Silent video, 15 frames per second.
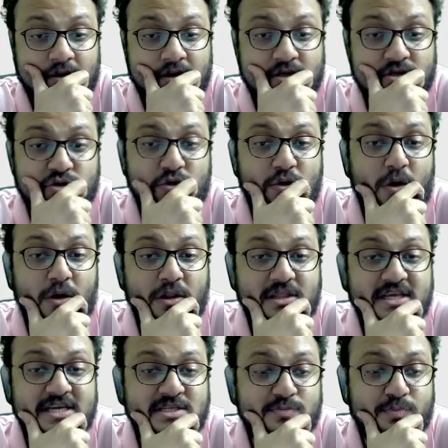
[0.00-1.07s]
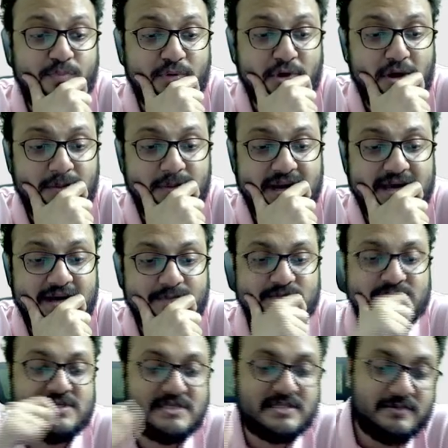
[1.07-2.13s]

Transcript: So all these problems